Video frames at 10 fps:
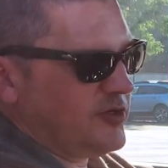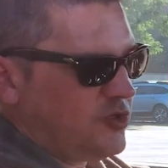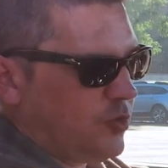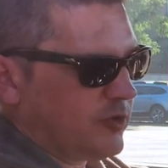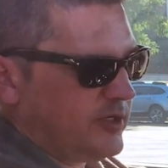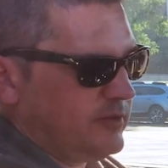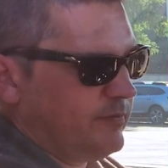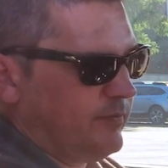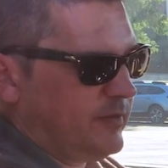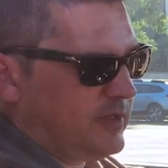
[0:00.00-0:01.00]
touring
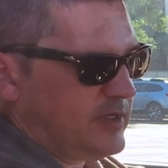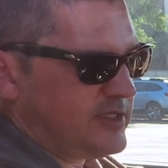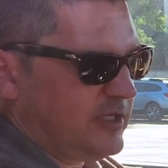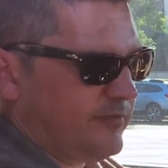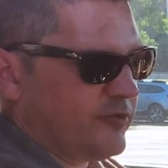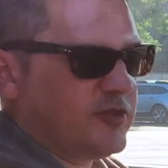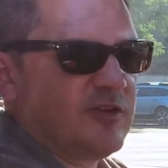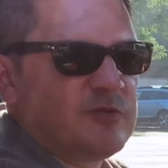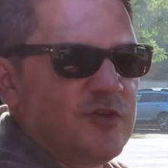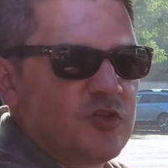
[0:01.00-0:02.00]
setup for the
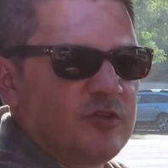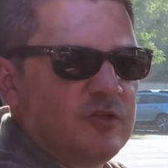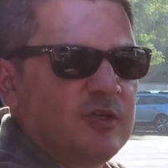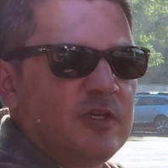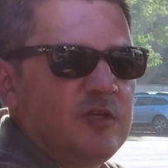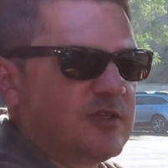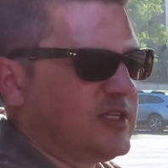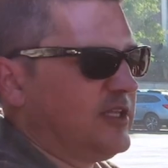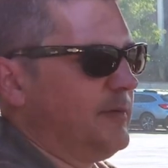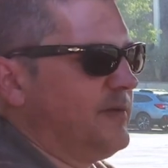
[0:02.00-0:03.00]
transmission, you can
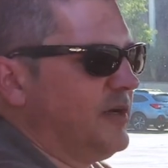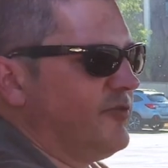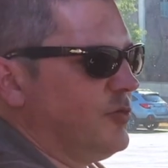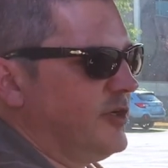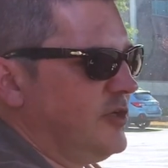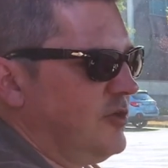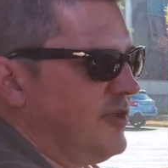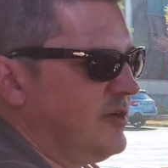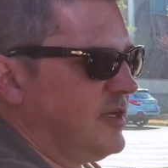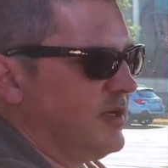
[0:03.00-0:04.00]
set that up however you want to do
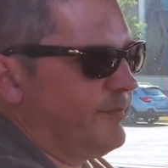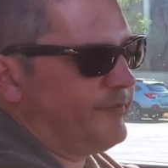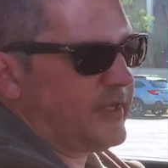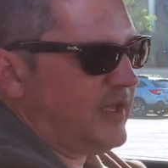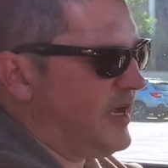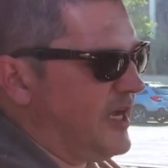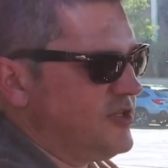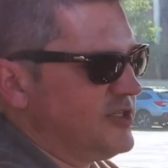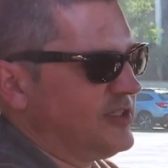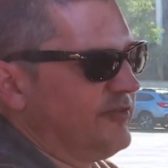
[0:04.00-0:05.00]
that. I
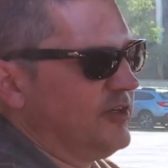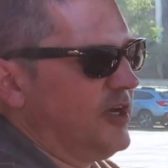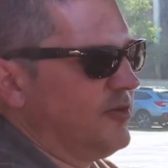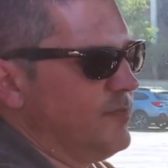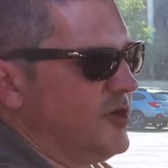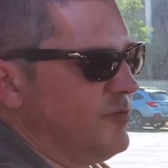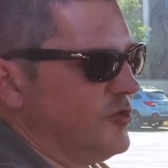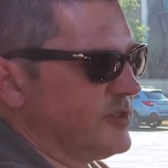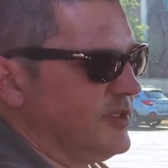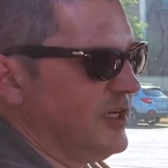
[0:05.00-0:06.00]
just left it in auto mode
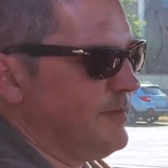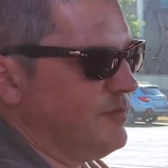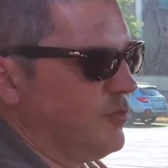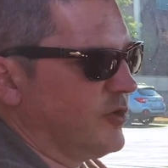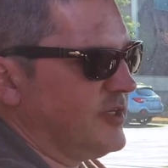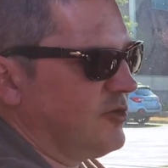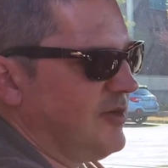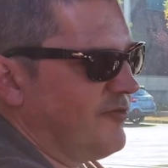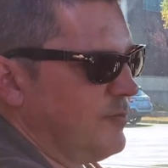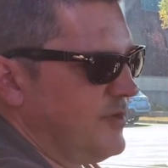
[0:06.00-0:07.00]
most of the time. Worked out
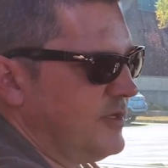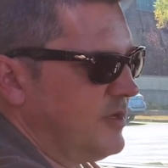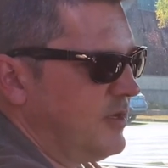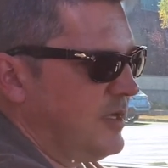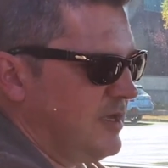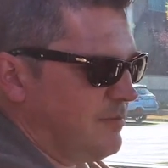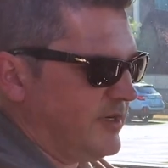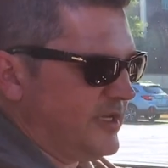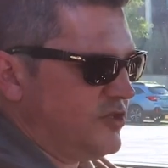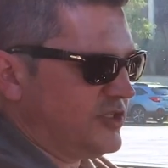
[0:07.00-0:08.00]
great for me. But
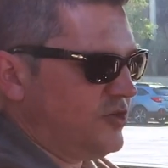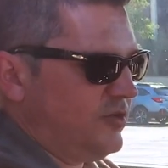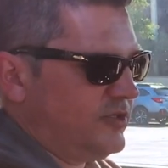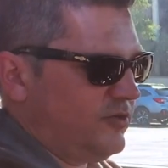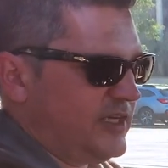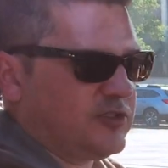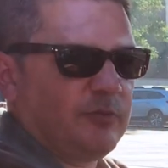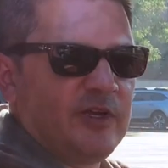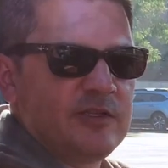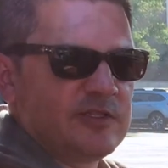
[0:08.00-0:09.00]
again, just two nice little
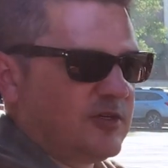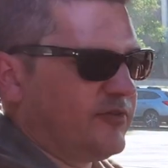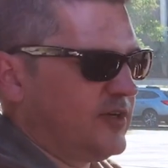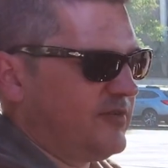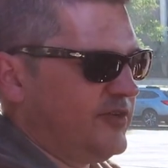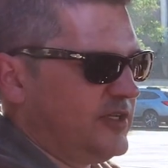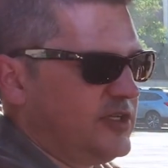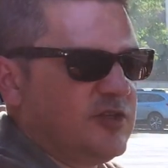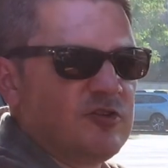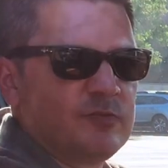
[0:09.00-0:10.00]
buttons that are very convenient to
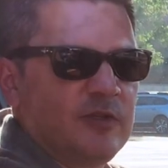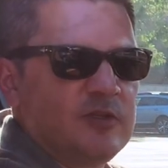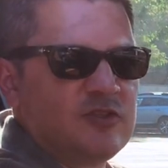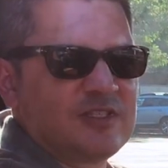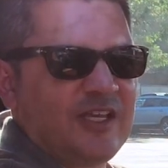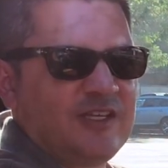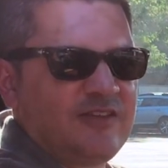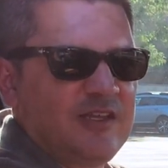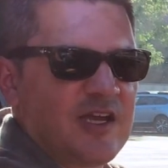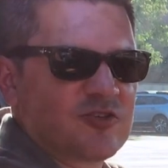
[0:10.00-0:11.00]
use, but just allow you to get
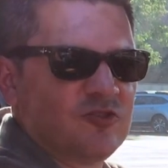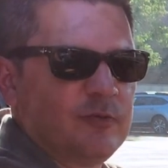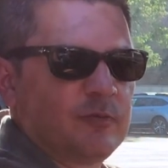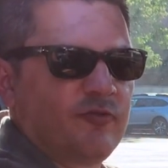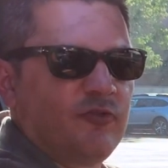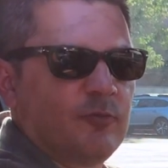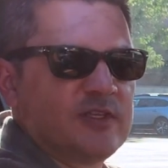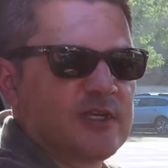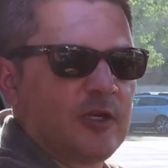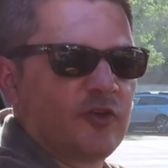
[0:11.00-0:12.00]
that extra little bit of
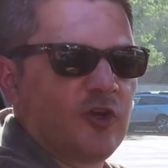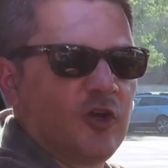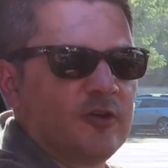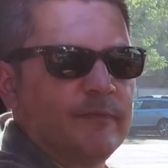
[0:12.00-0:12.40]
performance out of the car.